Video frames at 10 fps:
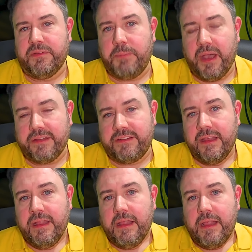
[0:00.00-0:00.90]
But
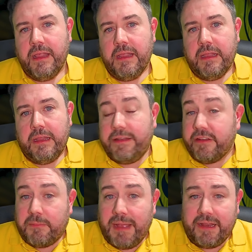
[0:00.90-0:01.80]
it
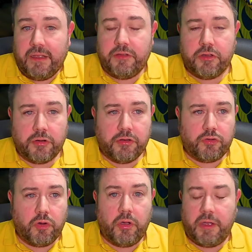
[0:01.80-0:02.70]
doesn't matter. You got a
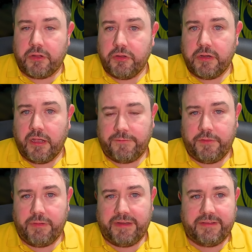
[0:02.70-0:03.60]
draw, and good luck for
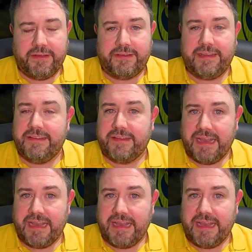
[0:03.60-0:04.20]
the rest of the season.